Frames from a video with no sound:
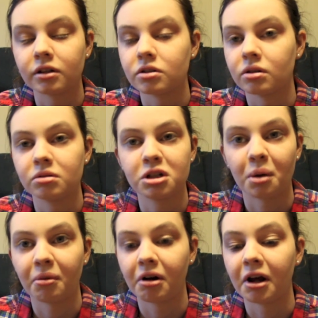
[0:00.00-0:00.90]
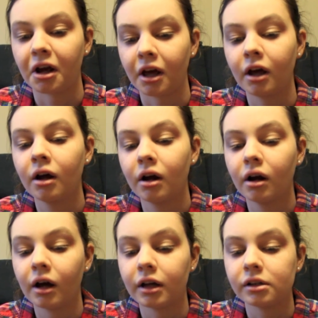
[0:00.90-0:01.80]
There's no shimmer in it,
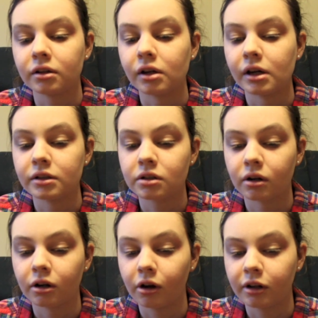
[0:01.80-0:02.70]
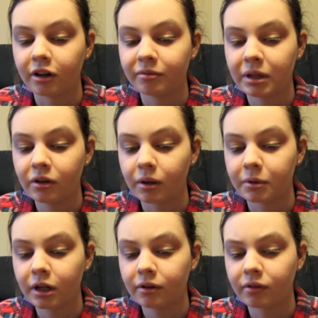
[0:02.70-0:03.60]
and it's called Give Me
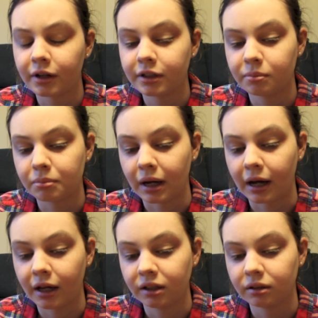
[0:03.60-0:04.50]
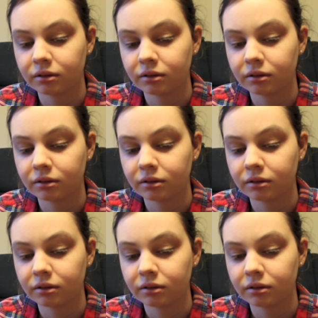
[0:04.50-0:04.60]
Liberty of London Matte.